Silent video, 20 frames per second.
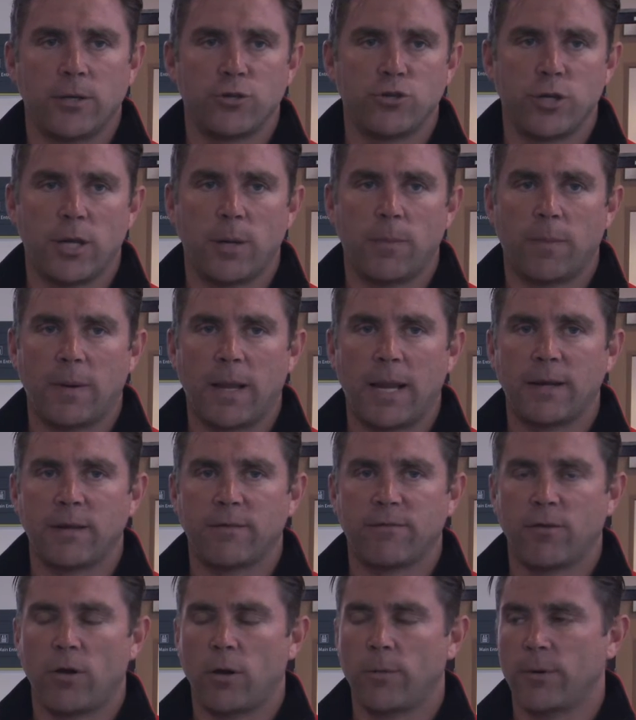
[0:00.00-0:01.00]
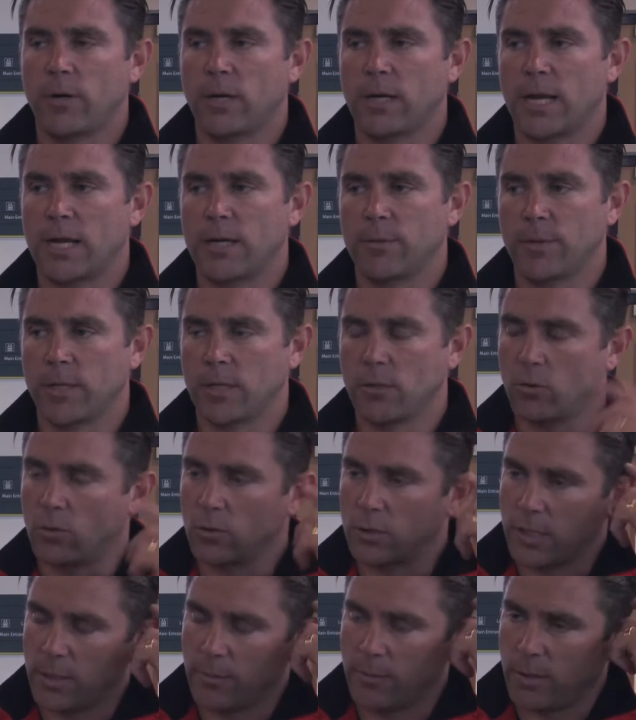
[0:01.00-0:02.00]
Shane Bland, former academy
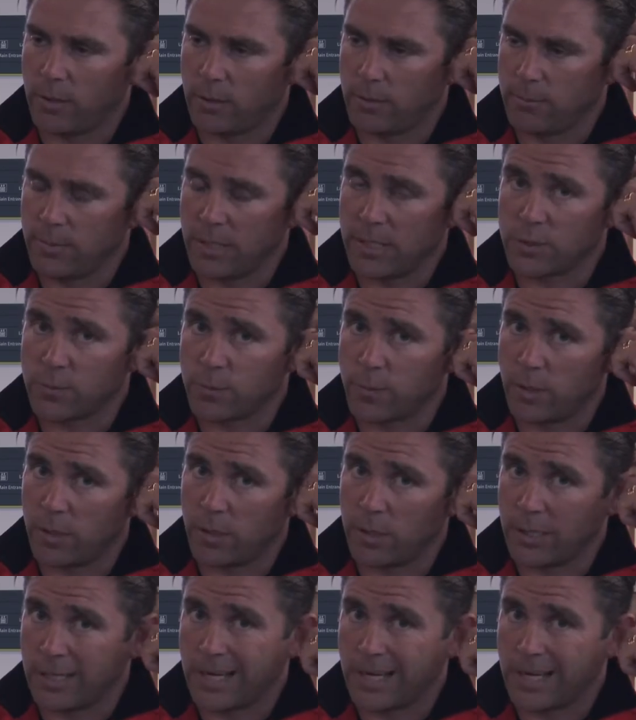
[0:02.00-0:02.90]
goalkeeper at Middlesbrough